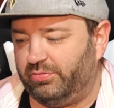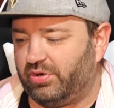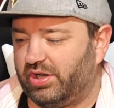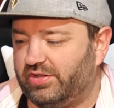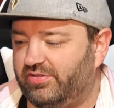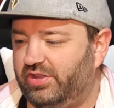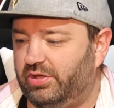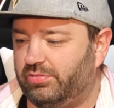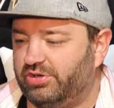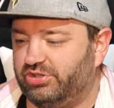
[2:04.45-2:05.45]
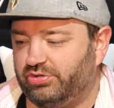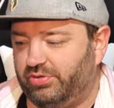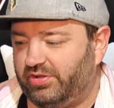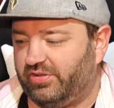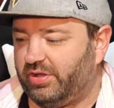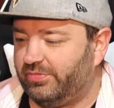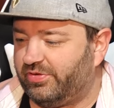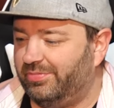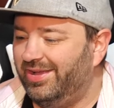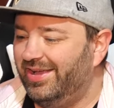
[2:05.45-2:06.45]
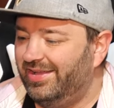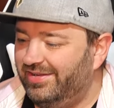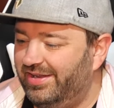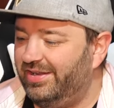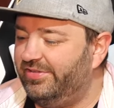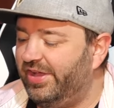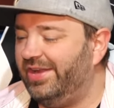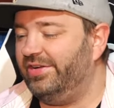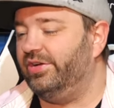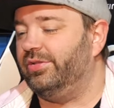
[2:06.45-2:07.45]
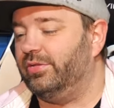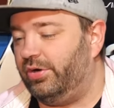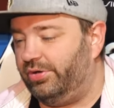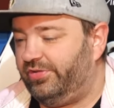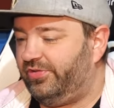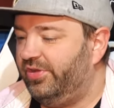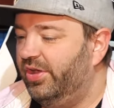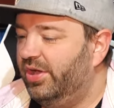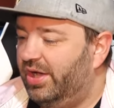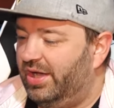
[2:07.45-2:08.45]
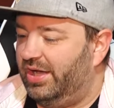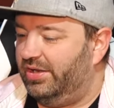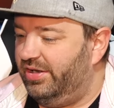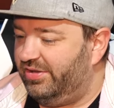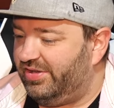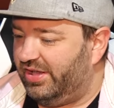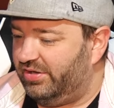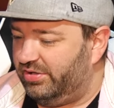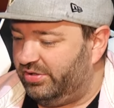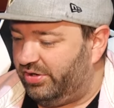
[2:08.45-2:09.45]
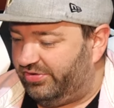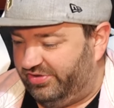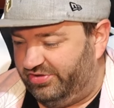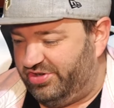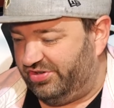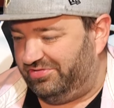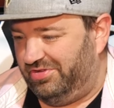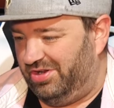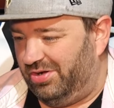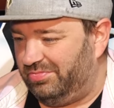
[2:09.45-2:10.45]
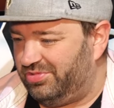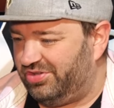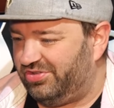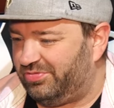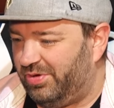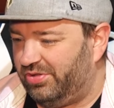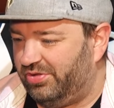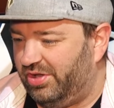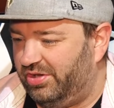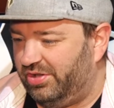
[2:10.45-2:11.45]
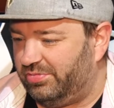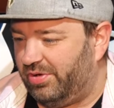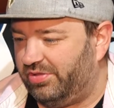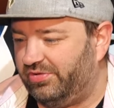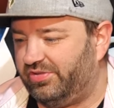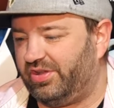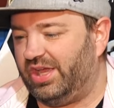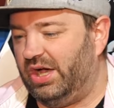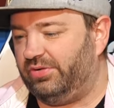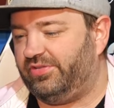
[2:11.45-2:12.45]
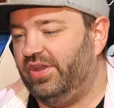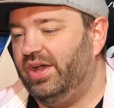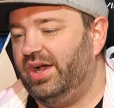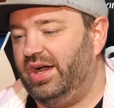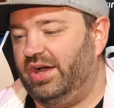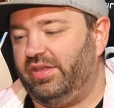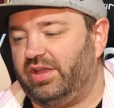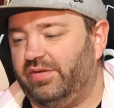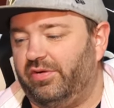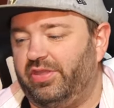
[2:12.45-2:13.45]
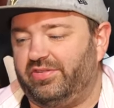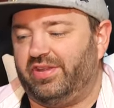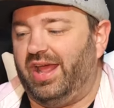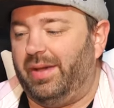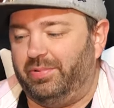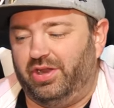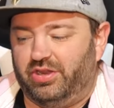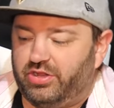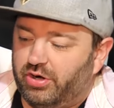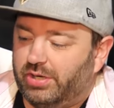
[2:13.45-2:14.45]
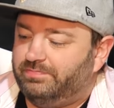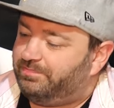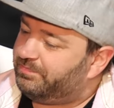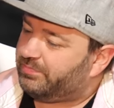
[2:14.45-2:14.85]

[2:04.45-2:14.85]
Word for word: We're going to get to the original tweet because it comes from Nintendo Alerts. Uh, Nintendo Alerts is just you know just one of the, another one of those accounts. Uh, they cover things that happen in Europe.